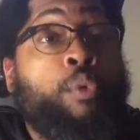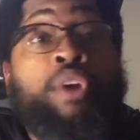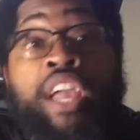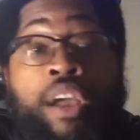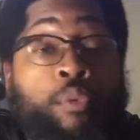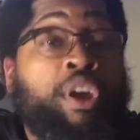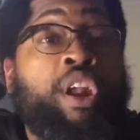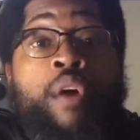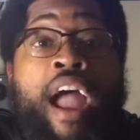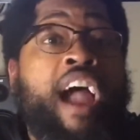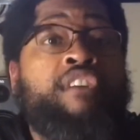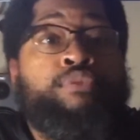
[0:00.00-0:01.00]
don't
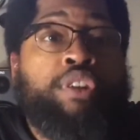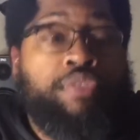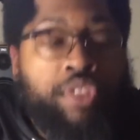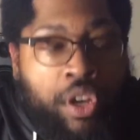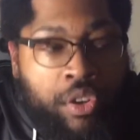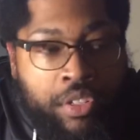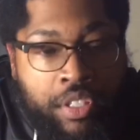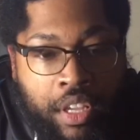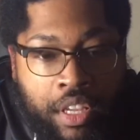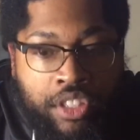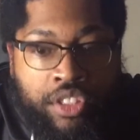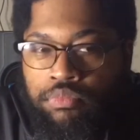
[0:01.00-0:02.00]
have one of those.
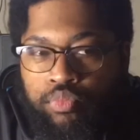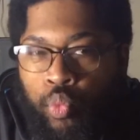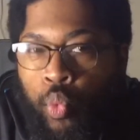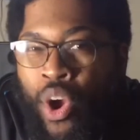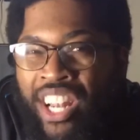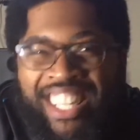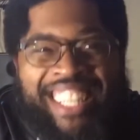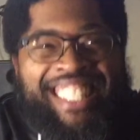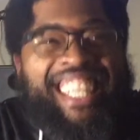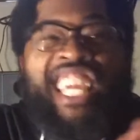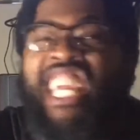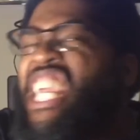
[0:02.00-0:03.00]
What
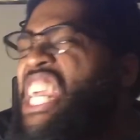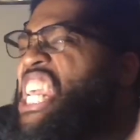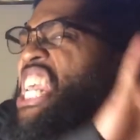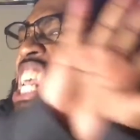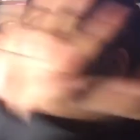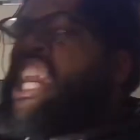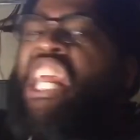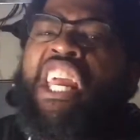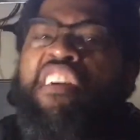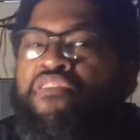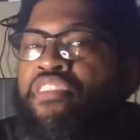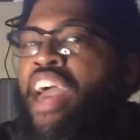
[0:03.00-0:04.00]
does
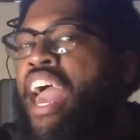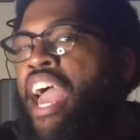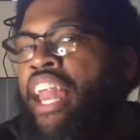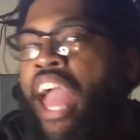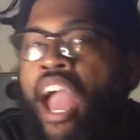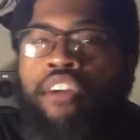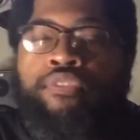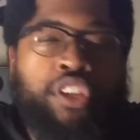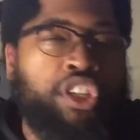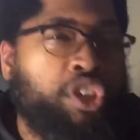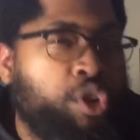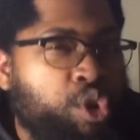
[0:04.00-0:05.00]
any of that have
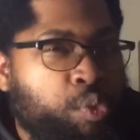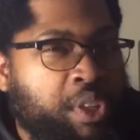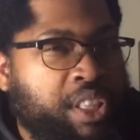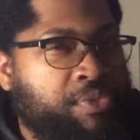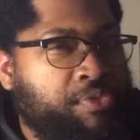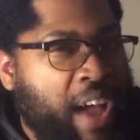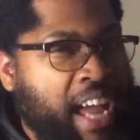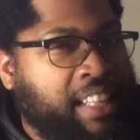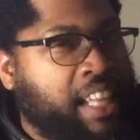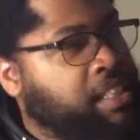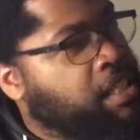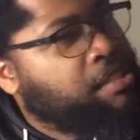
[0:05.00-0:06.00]
to do with the
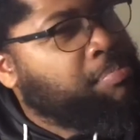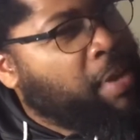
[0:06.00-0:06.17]
fact that this